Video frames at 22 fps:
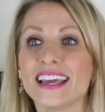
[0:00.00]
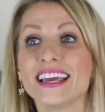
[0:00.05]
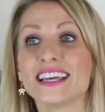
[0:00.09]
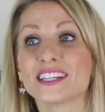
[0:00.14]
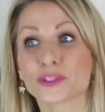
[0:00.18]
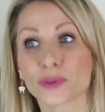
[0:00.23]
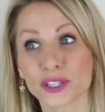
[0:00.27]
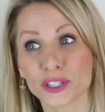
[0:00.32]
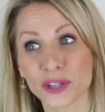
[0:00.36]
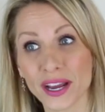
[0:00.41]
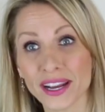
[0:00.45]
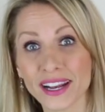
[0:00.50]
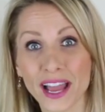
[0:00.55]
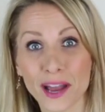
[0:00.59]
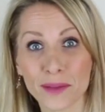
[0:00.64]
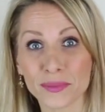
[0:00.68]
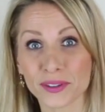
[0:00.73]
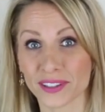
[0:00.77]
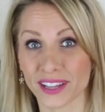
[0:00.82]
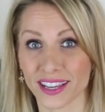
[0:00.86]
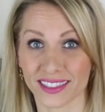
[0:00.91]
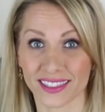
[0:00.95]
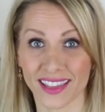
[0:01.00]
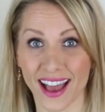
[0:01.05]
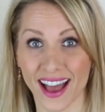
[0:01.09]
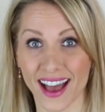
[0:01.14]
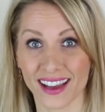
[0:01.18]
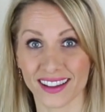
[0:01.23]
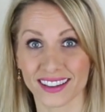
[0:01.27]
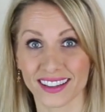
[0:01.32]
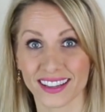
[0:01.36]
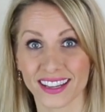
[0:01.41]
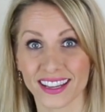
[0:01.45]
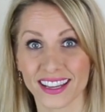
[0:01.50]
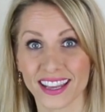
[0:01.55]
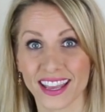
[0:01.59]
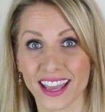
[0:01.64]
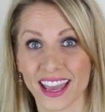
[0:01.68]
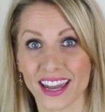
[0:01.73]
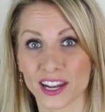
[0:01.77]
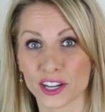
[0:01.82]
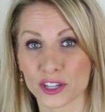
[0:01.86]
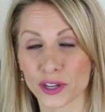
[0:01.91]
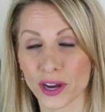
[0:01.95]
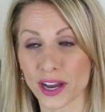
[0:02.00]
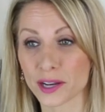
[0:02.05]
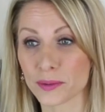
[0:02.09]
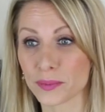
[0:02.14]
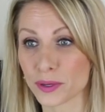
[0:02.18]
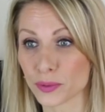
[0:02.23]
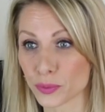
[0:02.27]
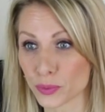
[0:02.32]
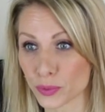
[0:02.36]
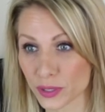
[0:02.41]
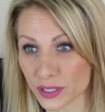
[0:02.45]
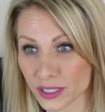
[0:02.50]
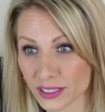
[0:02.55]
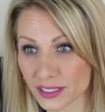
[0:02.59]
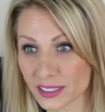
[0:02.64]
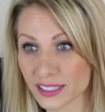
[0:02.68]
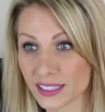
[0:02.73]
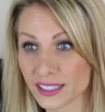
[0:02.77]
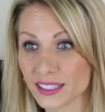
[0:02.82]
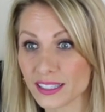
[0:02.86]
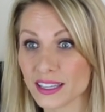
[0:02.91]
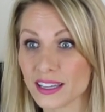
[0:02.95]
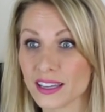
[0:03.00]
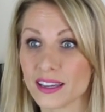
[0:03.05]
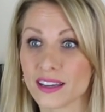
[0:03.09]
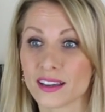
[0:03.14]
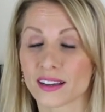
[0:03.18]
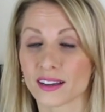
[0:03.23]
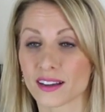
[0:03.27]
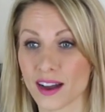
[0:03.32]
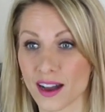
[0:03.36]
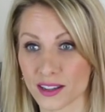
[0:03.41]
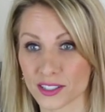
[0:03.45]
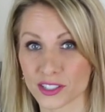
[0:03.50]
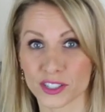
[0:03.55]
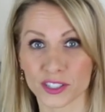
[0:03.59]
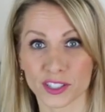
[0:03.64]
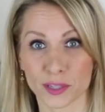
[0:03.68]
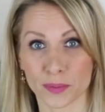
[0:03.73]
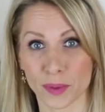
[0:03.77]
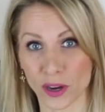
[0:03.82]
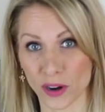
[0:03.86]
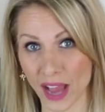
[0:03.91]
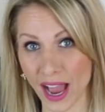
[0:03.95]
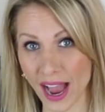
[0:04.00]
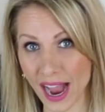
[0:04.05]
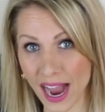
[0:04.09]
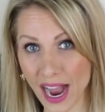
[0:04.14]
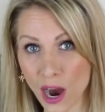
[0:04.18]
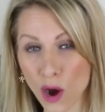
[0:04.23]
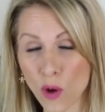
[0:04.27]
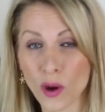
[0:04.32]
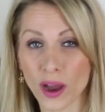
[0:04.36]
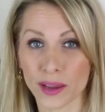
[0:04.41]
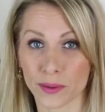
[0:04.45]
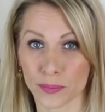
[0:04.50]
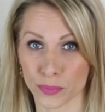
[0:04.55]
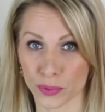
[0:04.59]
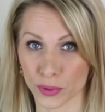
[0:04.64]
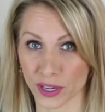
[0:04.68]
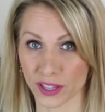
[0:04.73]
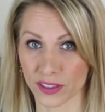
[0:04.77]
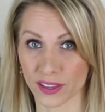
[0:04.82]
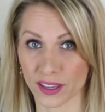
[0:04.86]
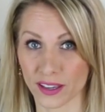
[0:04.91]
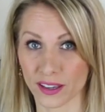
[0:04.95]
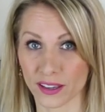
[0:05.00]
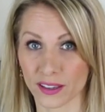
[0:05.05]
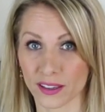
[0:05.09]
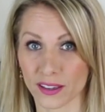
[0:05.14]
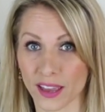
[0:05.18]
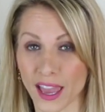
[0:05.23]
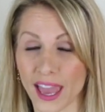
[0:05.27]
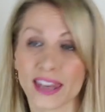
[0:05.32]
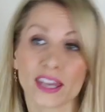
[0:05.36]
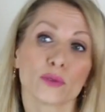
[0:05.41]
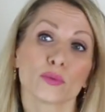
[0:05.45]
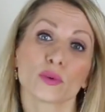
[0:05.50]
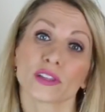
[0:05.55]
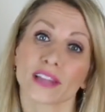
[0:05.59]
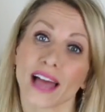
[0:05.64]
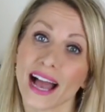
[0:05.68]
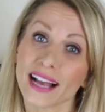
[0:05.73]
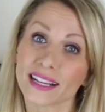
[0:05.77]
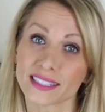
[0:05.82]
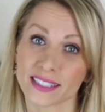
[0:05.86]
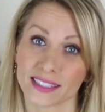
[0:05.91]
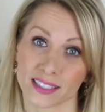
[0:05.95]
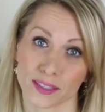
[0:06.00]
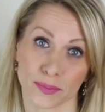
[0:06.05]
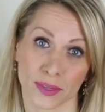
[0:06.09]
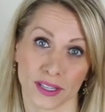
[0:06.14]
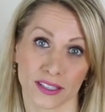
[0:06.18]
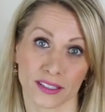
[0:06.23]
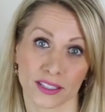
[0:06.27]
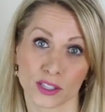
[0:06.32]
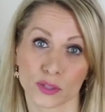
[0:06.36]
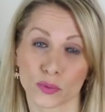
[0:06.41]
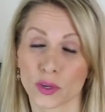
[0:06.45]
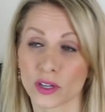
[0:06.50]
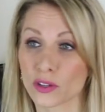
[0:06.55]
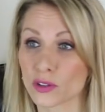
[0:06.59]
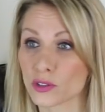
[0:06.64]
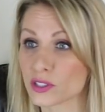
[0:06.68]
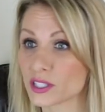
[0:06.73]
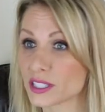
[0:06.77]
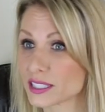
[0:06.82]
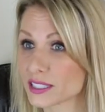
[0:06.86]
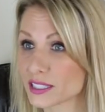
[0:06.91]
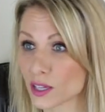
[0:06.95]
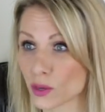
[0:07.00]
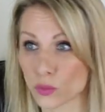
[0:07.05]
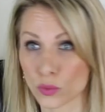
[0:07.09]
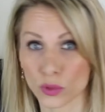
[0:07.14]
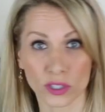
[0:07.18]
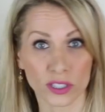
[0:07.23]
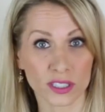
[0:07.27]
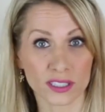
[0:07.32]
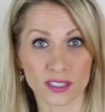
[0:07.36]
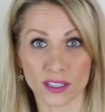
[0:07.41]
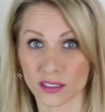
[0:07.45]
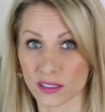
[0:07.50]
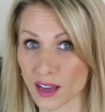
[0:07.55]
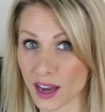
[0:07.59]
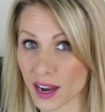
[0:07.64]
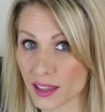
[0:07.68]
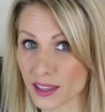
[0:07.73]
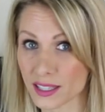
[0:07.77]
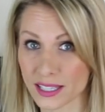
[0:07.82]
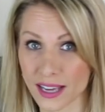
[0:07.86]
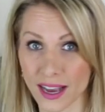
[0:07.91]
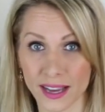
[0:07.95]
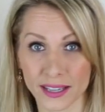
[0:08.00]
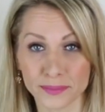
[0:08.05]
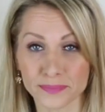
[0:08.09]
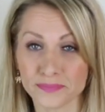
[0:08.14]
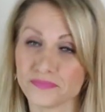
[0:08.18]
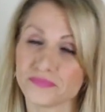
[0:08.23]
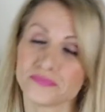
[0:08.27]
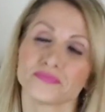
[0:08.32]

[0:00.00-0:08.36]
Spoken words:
So I try to emulate that, and I try to be really conscious about how I'm breathing. And it relaxes me, and it's one of those things that works a lot of the time.